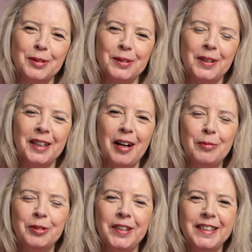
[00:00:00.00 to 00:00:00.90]
to
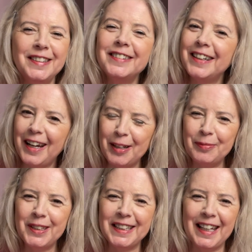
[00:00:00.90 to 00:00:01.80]
Uncommon Reader.
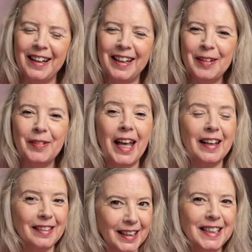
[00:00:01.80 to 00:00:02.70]
I'm Daniela
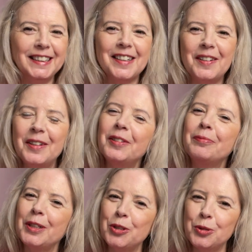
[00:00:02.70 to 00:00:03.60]
and these are
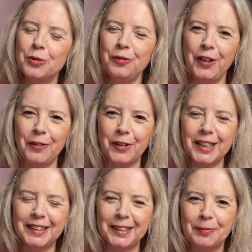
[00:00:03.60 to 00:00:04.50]
my June
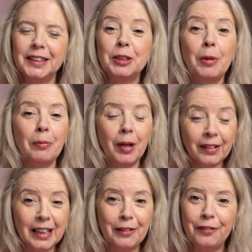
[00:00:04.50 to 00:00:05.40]
favorites. So my
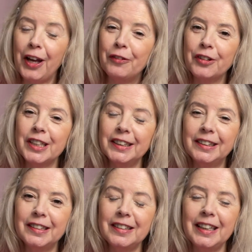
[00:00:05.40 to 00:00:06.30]
monthly
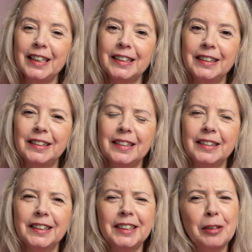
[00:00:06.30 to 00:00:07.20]
favorites is
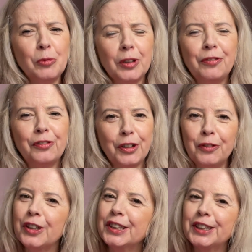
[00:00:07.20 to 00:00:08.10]
a somewhat
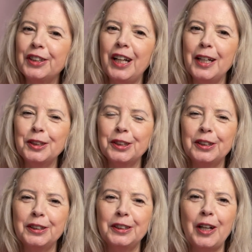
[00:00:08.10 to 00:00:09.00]
frivolous
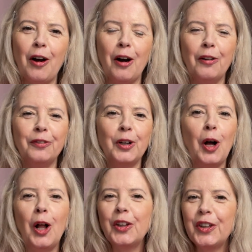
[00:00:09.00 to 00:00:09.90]
collection of
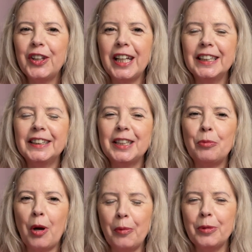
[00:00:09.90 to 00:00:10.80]
all the things
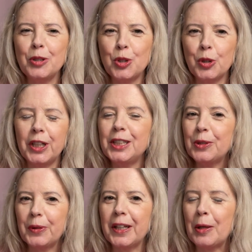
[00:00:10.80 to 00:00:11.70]
that brought me joy
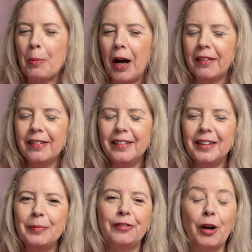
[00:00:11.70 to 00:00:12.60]
during the month.
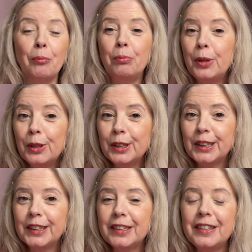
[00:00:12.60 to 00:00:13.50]
From
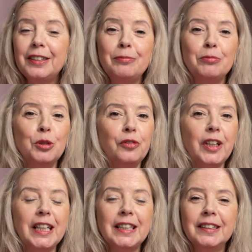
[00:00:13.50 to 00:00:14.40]
books,
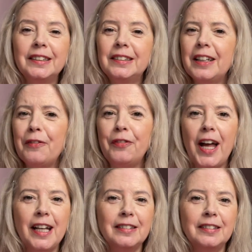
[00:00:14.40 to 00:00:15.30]
movies,
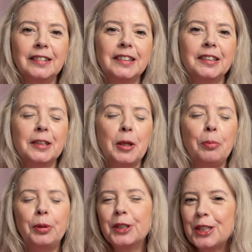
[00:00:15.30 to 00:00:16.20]
events,
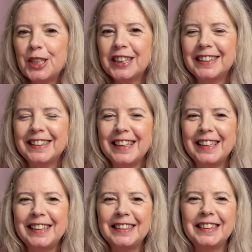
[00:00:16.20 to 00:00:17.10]

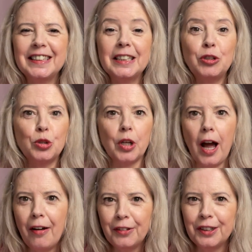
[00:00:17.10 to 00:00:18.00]
purchases,
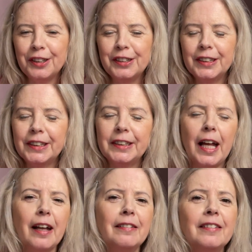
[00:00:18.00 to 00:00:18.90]
travels,
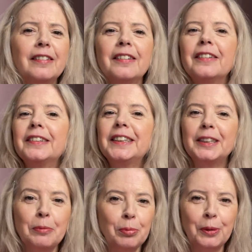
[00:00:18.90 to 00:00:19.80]
and the
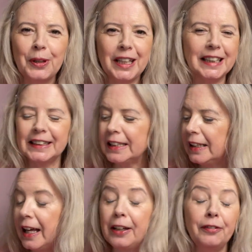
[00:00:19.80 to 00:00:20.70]
simple things in
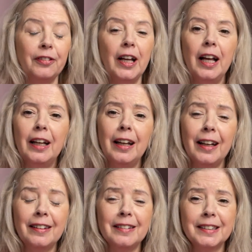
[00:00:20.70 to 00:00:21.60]
life,
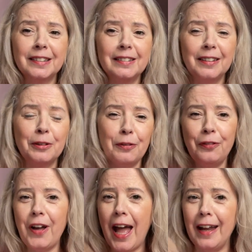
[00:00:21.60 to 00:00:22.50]
like this little
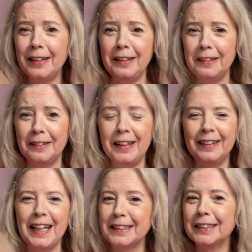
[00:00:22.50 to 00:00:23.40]
fan here
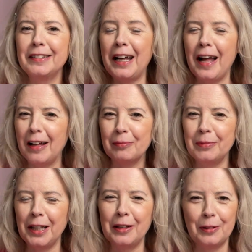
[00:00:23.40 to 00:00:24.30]
that's gonna help
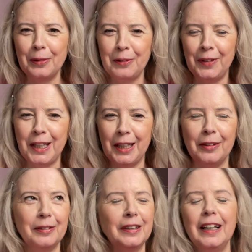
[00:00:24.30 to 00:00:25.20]
me through the video.